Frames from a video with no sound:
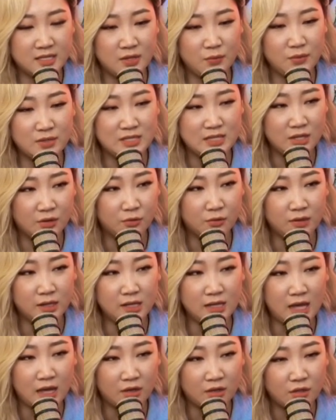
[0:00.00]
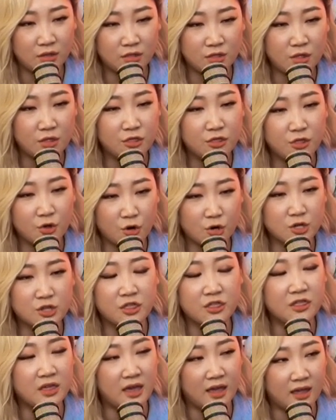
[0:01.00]
it was literally like the third
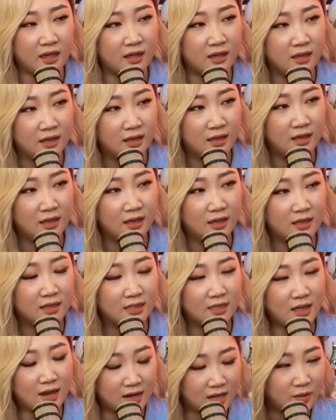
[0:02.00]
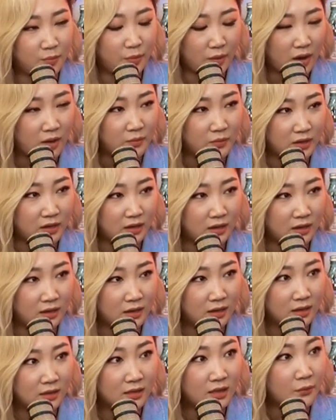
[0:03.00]
thing that he bought me
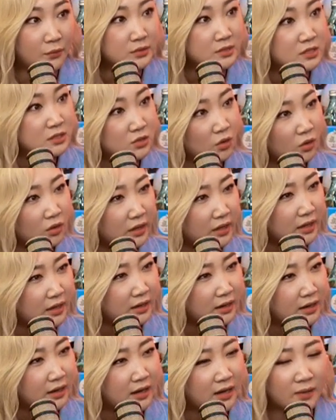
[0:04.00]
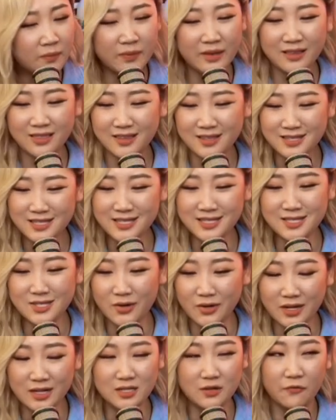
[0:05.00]
that was stolen. And I'm like, this is
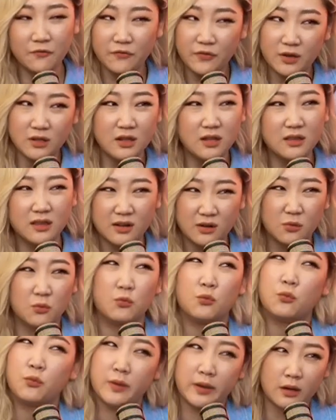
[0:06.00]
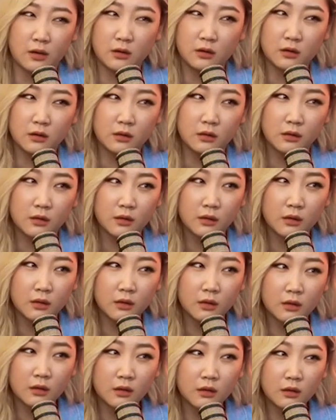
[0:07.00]
starting to feel a little weird.
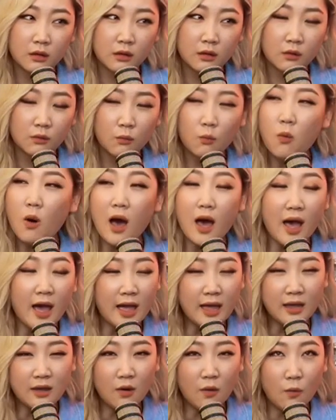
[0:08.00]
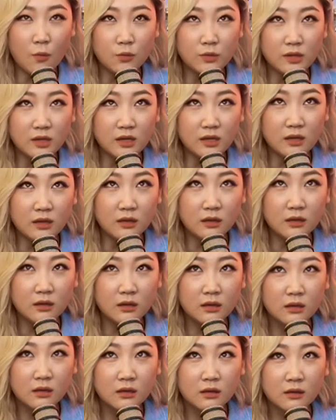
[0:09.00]
Why only
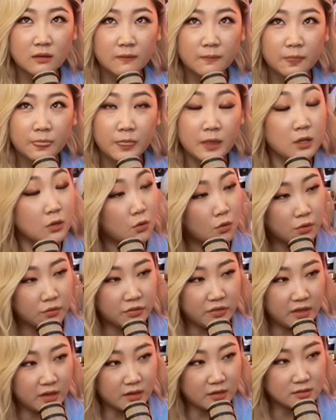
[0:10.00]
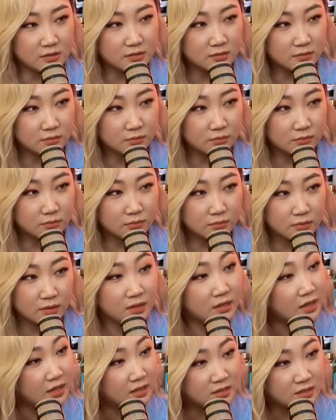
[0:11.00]
your things
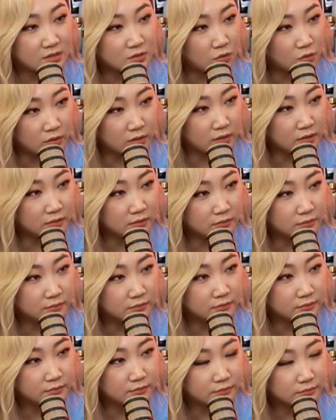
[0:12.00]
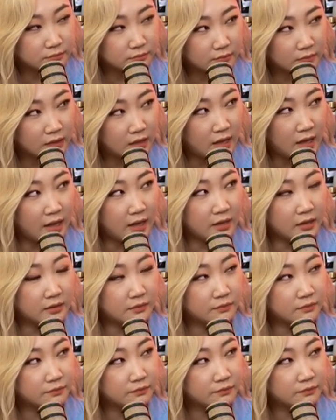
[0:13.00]
get stolen? Like,